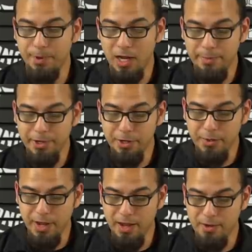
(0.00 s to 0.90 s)
the bottom here
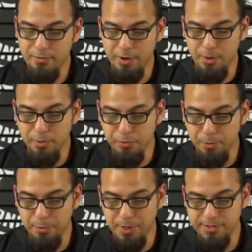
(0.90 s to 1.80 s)
you have a
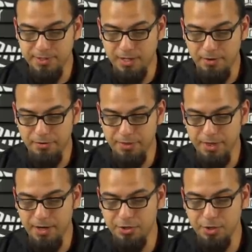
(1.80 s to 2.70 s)
removable plastic cover
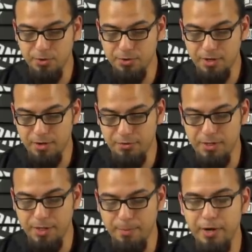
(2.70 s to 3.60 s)
that shows
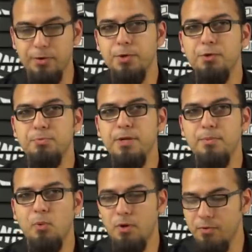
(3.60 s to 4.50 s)
off the micro U S B
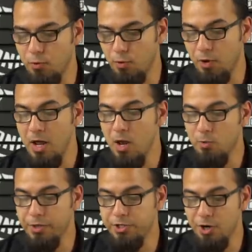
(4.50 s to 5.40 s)
port for
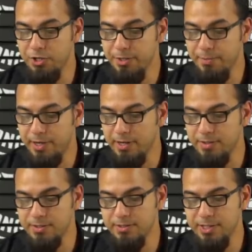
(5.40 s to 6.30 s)
recharging,
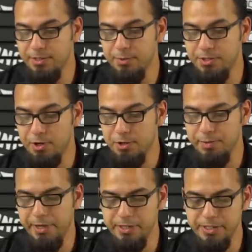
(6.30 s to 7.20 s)
because this is a
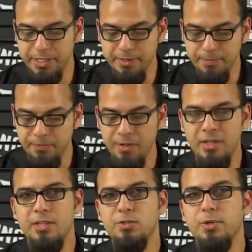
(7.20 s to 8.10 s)
rechargeable L E D.
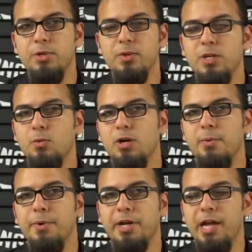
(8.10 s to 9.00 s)
This way you don't need to worry
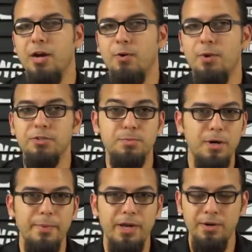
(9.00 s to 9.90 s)
about carrying around
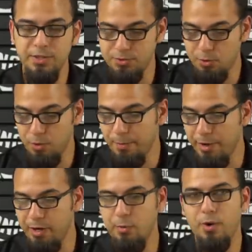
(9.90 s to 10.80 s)
spare batteries or your
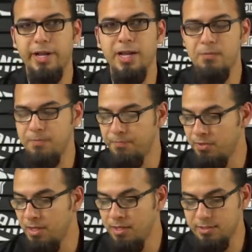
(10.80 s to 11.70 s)
battery running out.
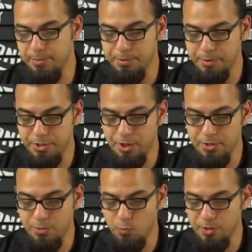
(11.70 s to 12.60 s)
Simply
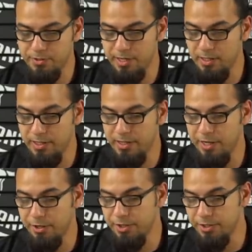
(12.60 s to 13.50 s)
recharge it once daily
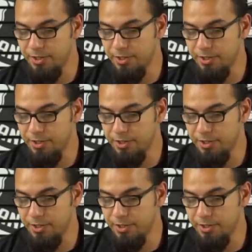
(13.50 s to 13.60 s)
and you're good to